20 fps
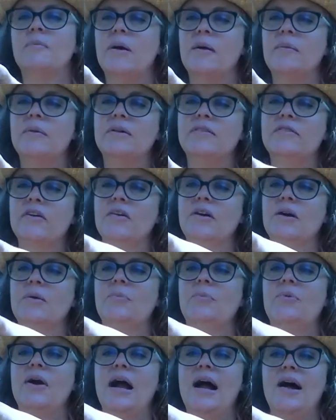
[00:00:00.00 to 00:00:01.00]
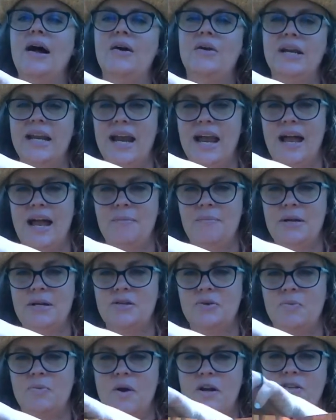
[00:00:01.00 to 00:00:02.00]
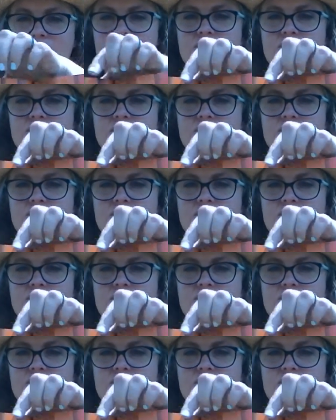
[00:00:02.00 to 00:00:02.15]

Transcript: probably very proud and happy to watch